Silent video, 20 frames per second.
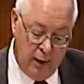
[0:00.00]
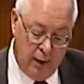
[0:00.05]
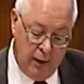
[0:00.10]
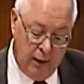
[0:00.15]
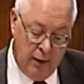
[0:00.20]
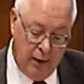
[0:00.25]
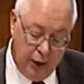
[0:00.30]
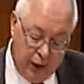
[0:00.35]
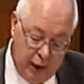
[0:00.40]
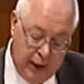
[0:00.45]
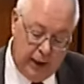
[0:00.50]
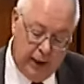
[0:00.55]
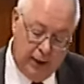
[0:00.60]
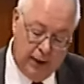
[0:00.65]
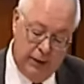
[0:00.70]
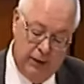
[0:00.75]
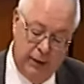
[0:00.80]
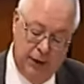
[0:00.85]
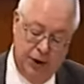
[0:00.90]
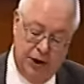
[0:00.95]
The unique
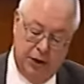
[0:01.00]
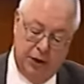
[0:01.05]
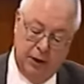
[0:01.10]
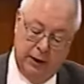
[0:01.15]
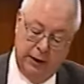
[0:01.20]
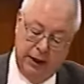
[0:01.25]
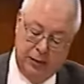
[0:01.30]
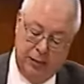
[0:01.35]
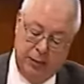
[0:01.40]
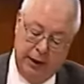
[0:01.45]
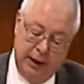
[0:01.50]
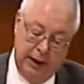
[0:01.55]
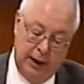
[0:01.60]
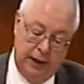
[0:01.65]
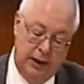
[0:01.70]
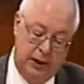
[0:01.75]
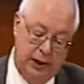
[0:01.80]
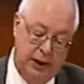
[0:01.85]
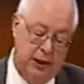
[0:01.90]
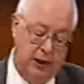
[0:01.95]
digital
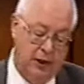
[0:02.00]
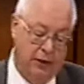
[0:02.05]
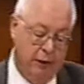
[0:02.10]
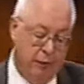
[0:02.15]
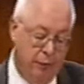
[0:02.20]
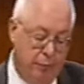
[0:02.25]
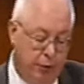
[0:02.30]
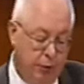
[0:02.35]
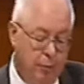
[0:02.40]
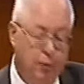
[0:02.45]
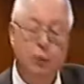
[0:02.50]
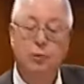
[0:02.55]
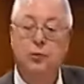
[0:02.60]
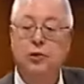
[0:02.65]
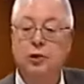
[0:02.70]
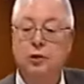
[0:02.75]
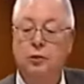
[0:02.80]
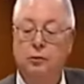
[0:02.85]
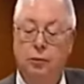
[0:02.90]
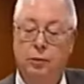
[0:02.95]
experiences of pupils
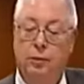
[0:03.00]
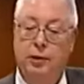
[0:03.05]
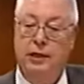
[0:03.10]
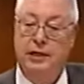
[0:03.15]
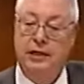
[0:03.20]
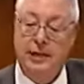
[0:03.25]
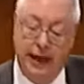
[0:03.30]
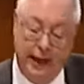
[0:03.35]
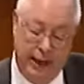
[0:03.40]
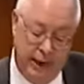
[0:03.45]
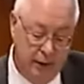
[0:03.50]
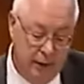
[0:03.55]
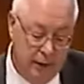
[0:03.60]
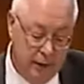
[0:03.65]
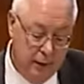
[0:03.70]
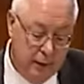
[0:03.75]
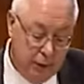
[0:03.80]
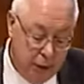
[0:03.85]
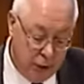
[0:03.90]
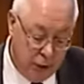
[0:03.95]
will be second
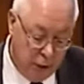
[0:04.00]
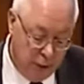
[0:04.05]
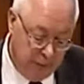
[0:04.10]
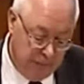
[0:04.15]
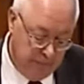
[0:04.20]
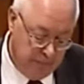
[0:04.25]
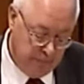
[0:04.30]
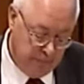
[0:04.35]
to none.